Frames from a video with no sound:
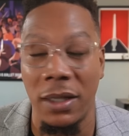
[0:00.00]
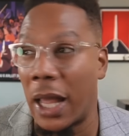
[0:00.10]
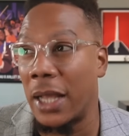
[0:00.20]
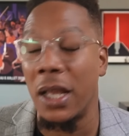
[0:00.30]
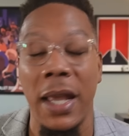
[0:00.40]

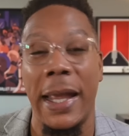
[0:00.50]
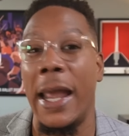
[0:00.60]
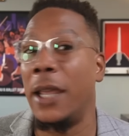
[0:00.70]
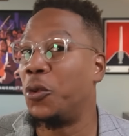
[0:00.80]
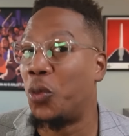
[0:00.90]
Like
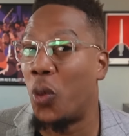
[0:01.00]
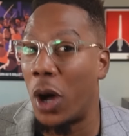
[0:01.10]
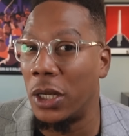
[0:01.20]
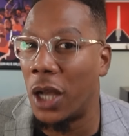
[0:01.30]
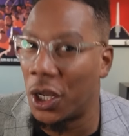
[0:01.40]
a
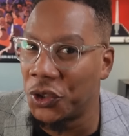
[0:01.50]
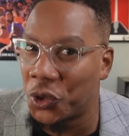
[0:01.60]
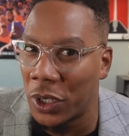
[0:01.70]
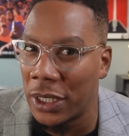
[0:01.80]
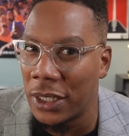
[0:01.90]

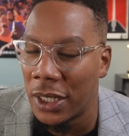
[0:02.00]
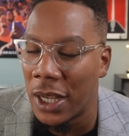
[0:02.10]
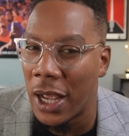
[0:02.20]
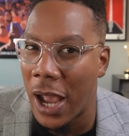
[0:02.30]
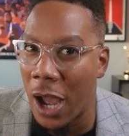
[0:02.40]
100
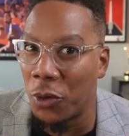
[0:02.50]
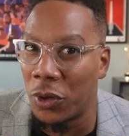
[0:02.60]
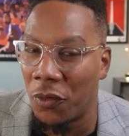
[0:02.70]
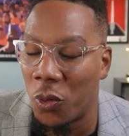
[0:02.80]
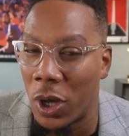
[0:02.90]
out
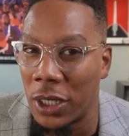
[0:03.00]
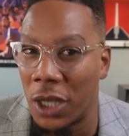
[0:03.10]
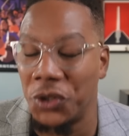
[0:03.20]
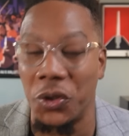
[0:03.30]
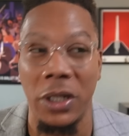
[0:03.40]
of
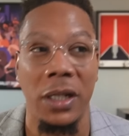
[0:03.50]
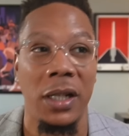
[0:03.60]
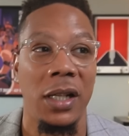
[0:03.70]
100.